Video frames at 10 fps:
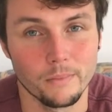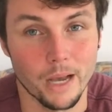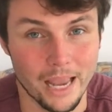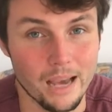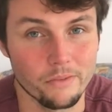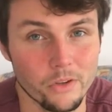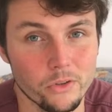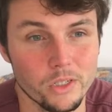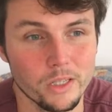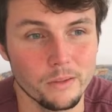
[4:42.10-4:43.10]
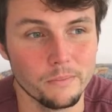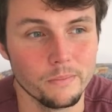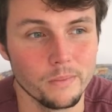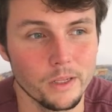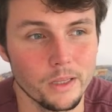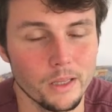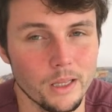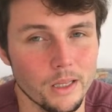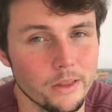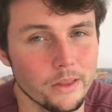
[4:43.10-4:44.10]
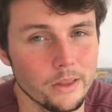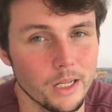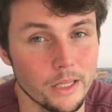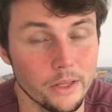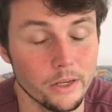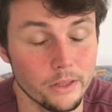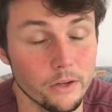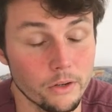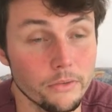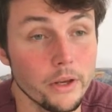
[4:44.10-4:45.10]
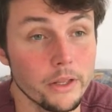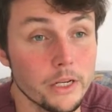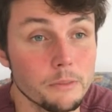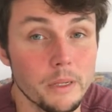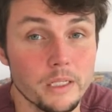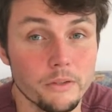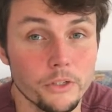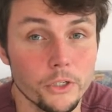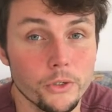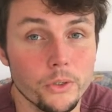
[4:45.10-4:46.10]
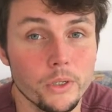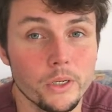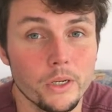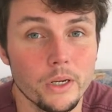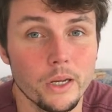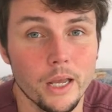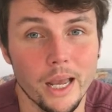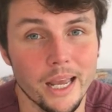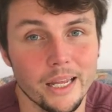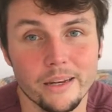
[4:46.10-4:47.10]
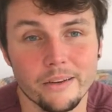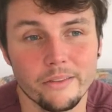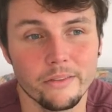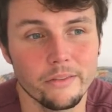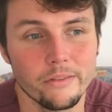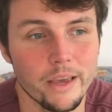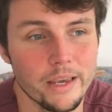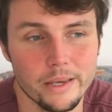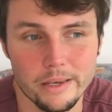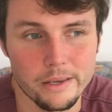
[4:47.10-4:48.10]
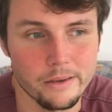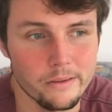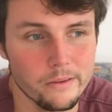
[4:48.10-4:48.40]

I have used them. They're a fairly expensive shoe, and I